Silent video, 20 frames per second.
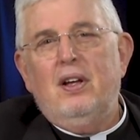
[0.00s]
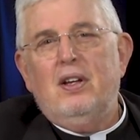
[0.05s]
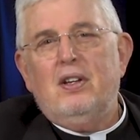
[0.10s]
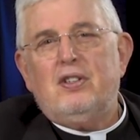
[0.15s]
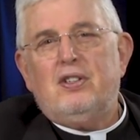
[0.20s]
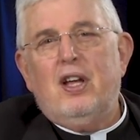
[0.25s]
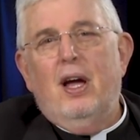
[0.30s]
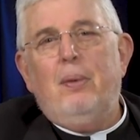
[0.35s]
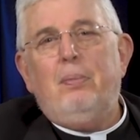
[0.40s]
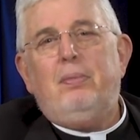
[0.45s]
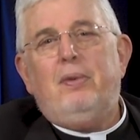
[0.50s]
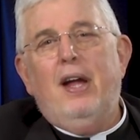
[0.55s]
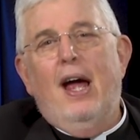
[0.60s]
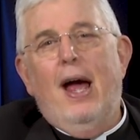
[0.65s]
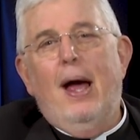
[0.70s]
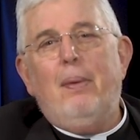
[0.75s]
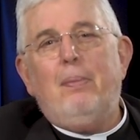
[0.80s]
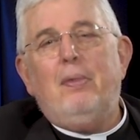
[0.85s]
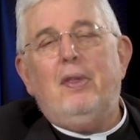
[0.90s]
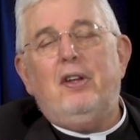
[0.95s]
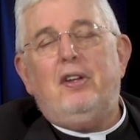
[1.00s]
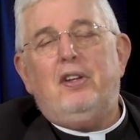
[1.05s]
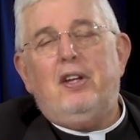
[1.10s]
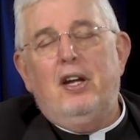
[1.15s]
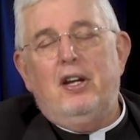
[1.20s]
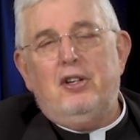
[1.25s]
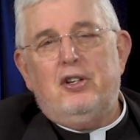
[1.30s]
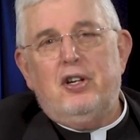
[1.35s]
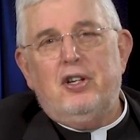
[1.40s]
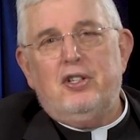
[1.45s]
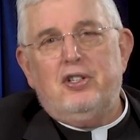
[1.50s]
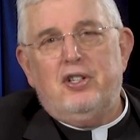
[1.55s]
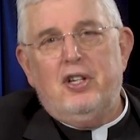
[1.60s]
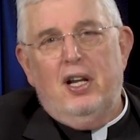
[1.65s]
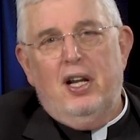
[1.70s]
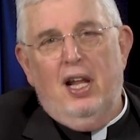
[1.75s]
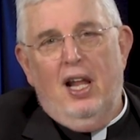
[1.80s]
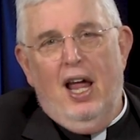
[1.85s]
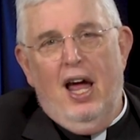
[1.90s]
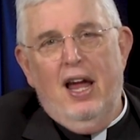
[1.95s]
Sometimes the tensions
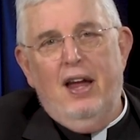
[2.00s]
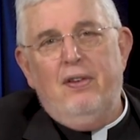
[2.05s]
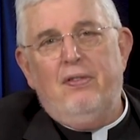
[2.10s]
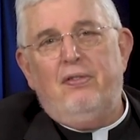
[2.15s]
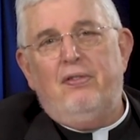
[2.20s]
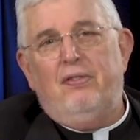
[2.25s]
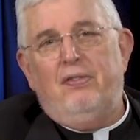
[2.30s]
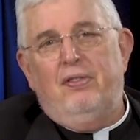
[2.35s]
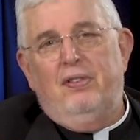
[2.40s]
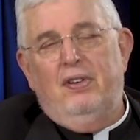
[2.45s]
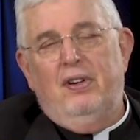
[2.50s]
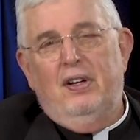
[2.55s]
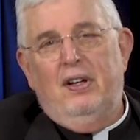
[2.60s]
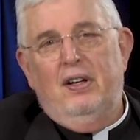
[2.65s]
in life